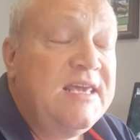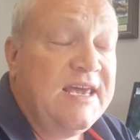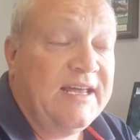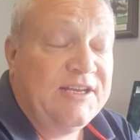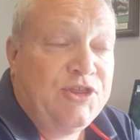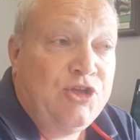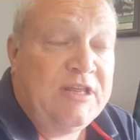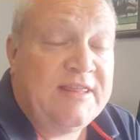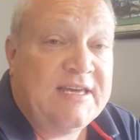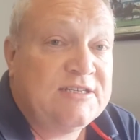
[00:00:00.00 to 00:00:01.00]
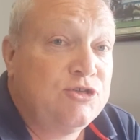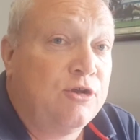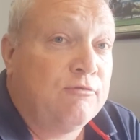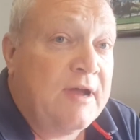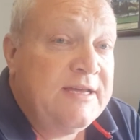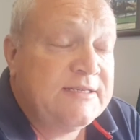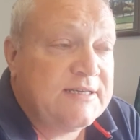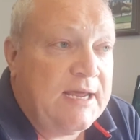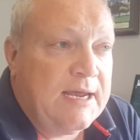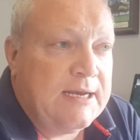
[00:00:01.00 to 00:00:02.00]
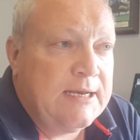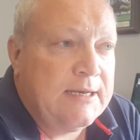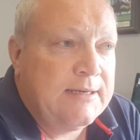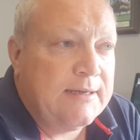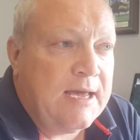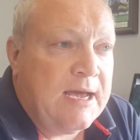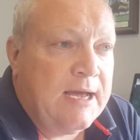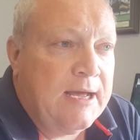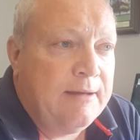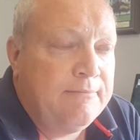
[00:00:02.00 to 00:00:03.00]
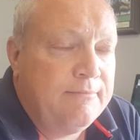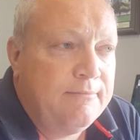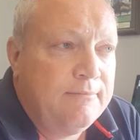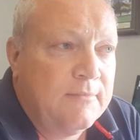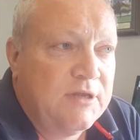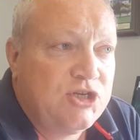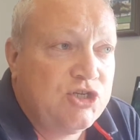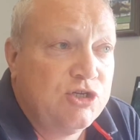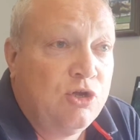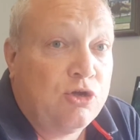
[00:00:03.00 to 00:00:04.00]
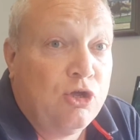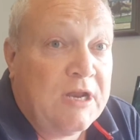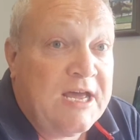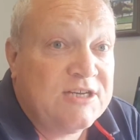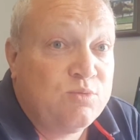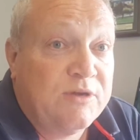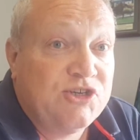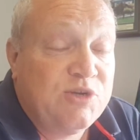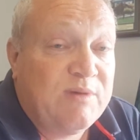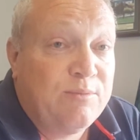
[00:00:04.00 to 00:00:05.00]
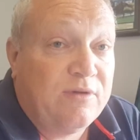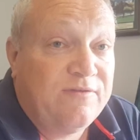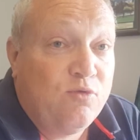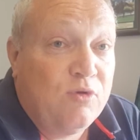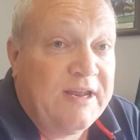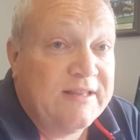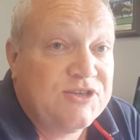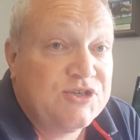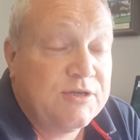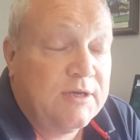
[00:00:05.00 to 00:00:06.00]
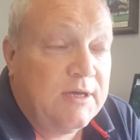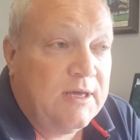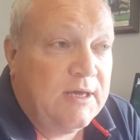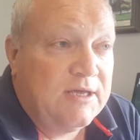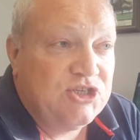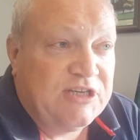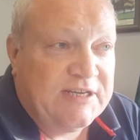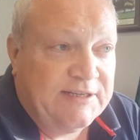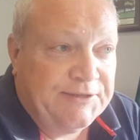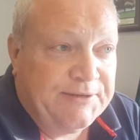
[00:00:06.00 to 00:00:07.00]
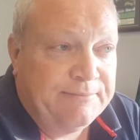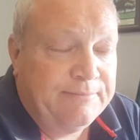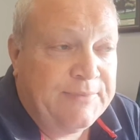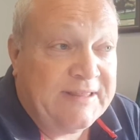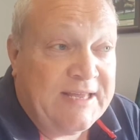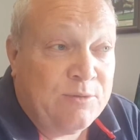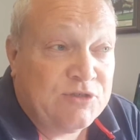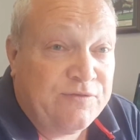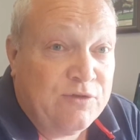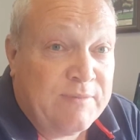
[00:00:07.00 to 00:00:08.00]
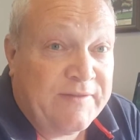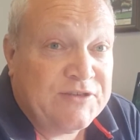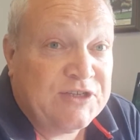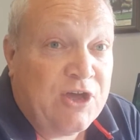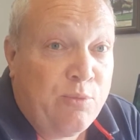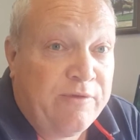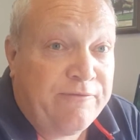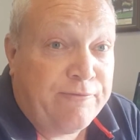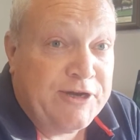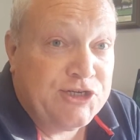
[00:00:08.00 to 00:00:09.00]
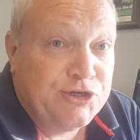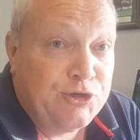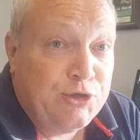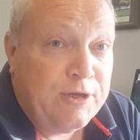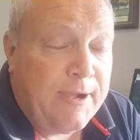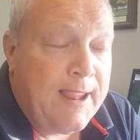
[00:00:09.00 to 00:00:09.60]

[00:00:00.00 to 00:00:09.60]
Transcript: Yeah, a $30,000 race, and look, her last one, she won by 4 lengths. She killed them, but that was a few months ago, and we've freshened her.